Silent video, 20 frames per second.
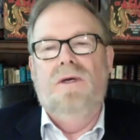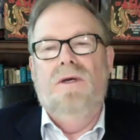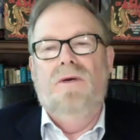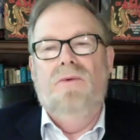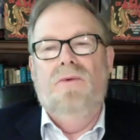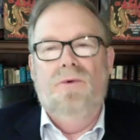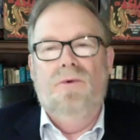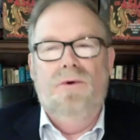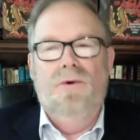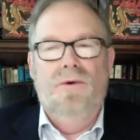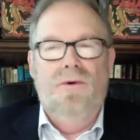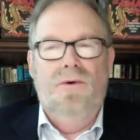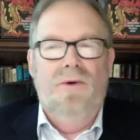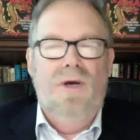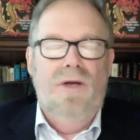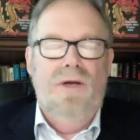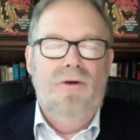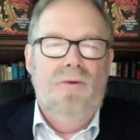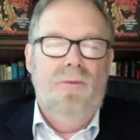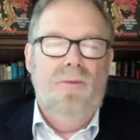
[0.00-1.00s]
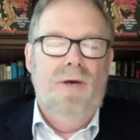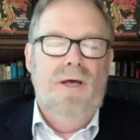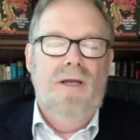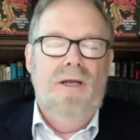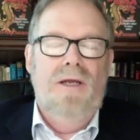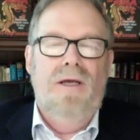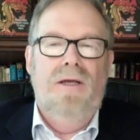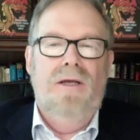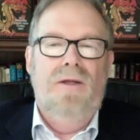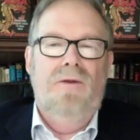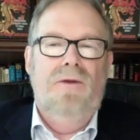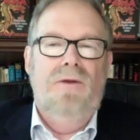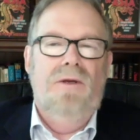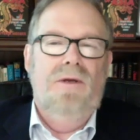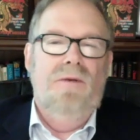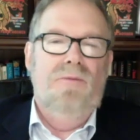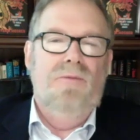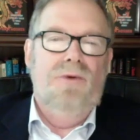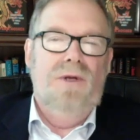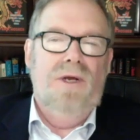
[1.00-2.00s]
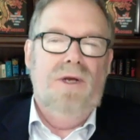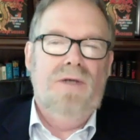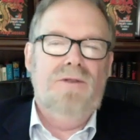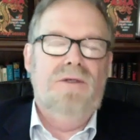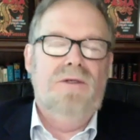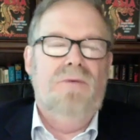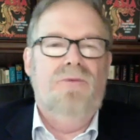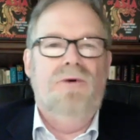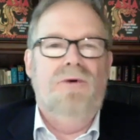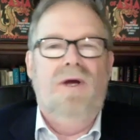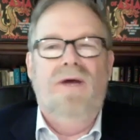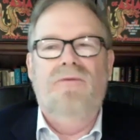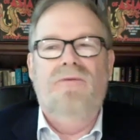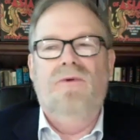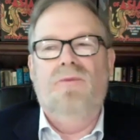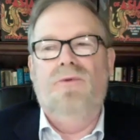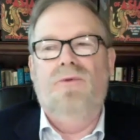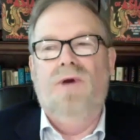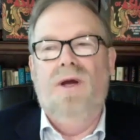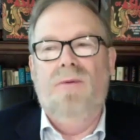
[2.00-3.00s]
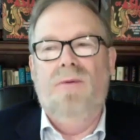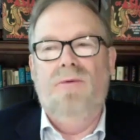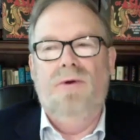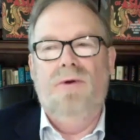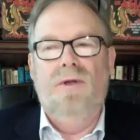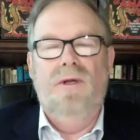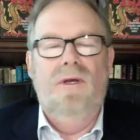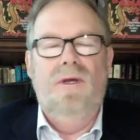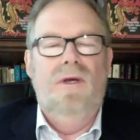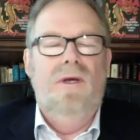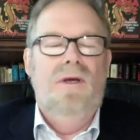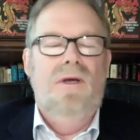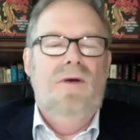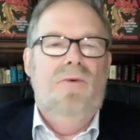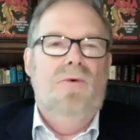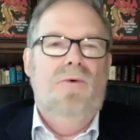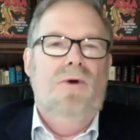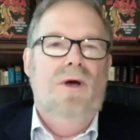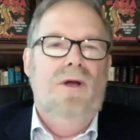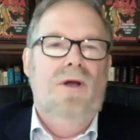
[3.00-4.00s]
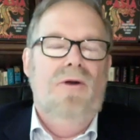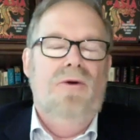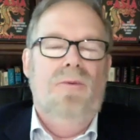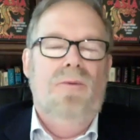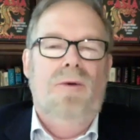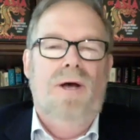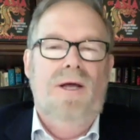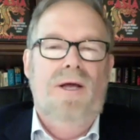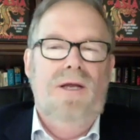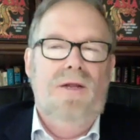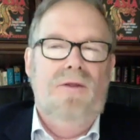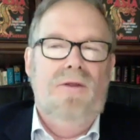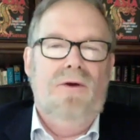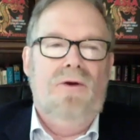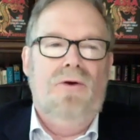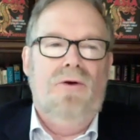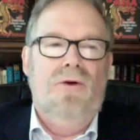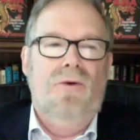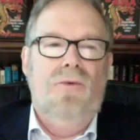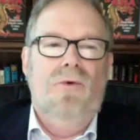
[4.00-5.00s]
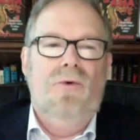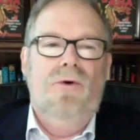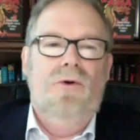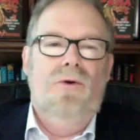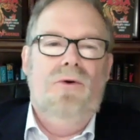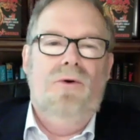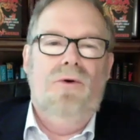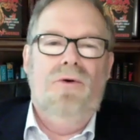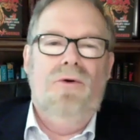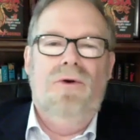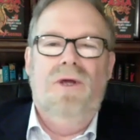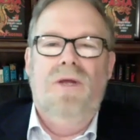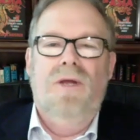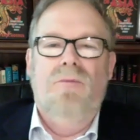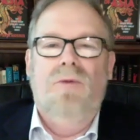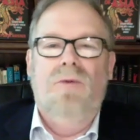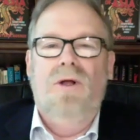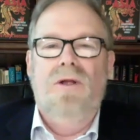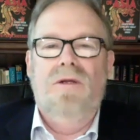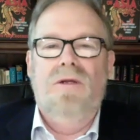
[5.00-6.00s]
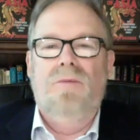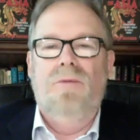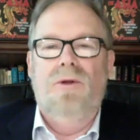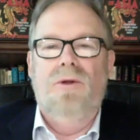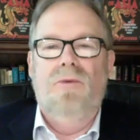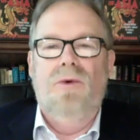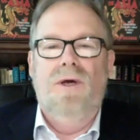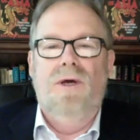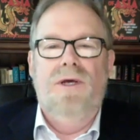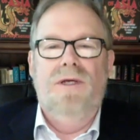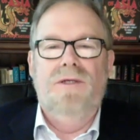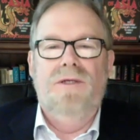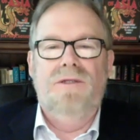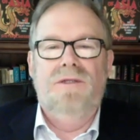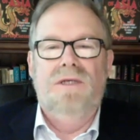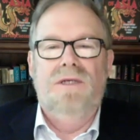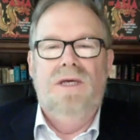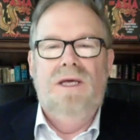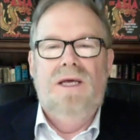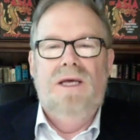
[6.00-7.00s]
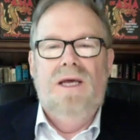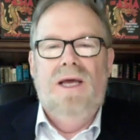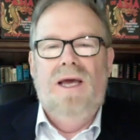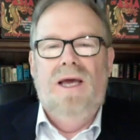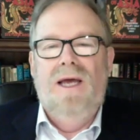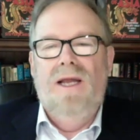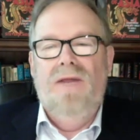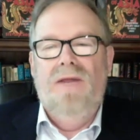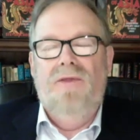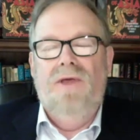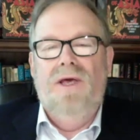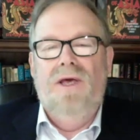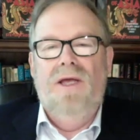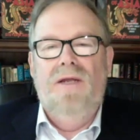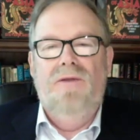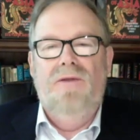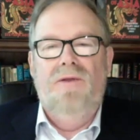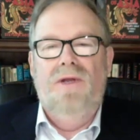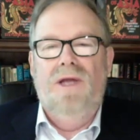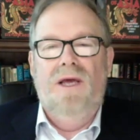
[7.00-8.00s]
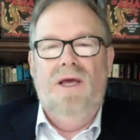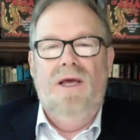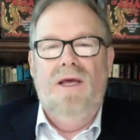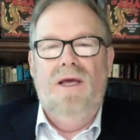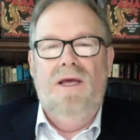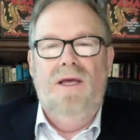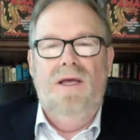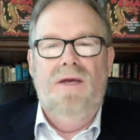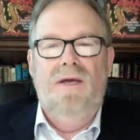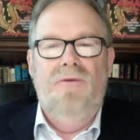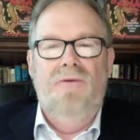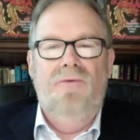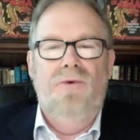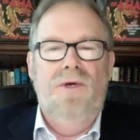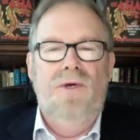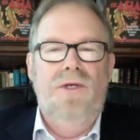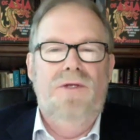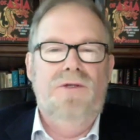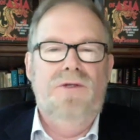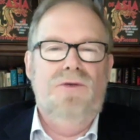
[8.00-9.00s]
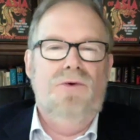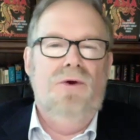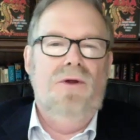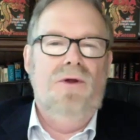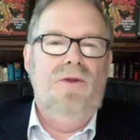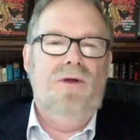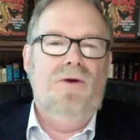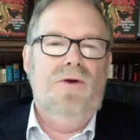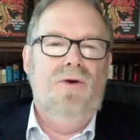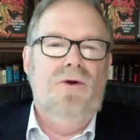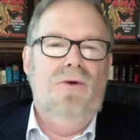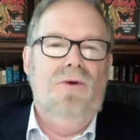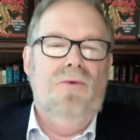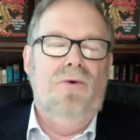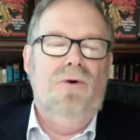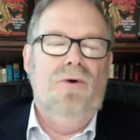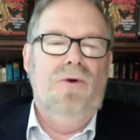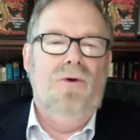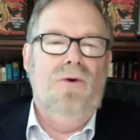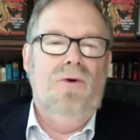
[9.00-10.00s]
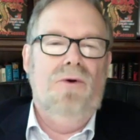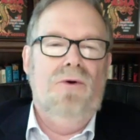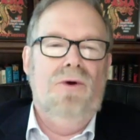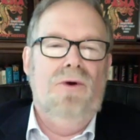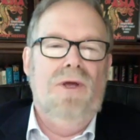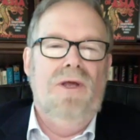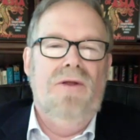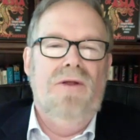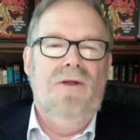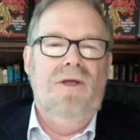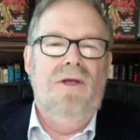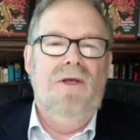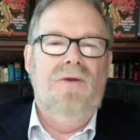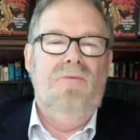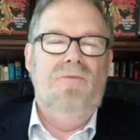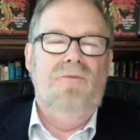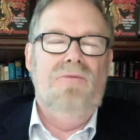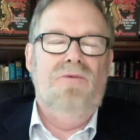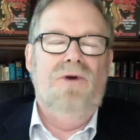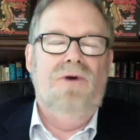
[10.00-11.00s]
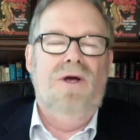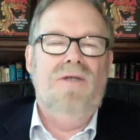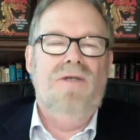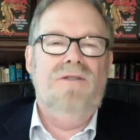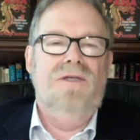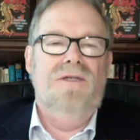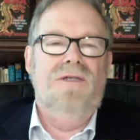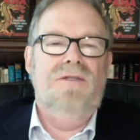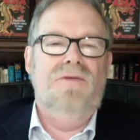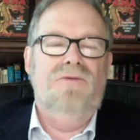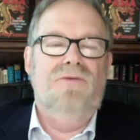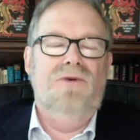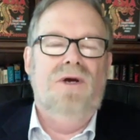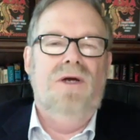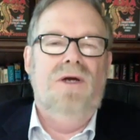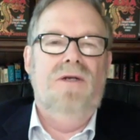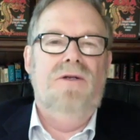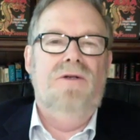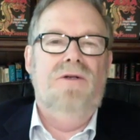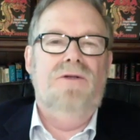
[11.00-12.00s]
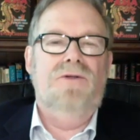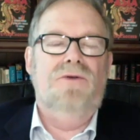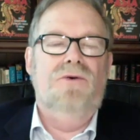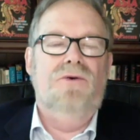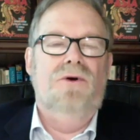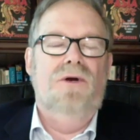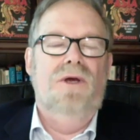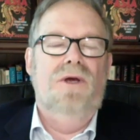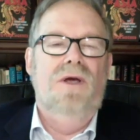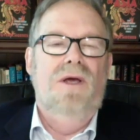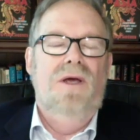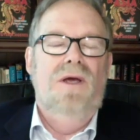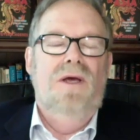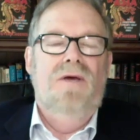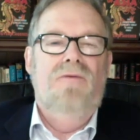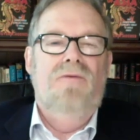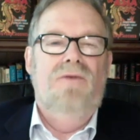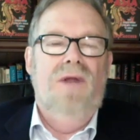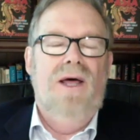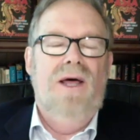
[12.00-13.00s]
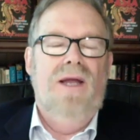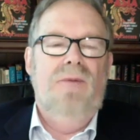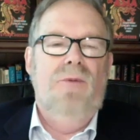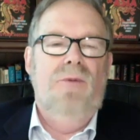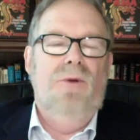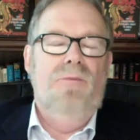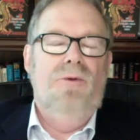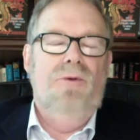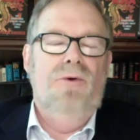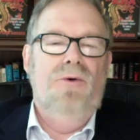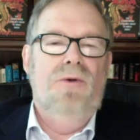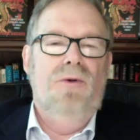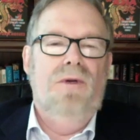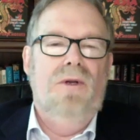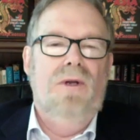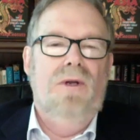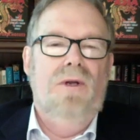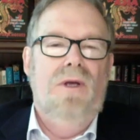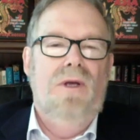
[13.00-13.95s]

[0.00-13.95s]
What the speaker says: We're undermining the protection of private property. We're undermining the current world order in multiple ways. And at the end of the day, if we destroy the current world order in the process of trying to destroy Vladimir Putin,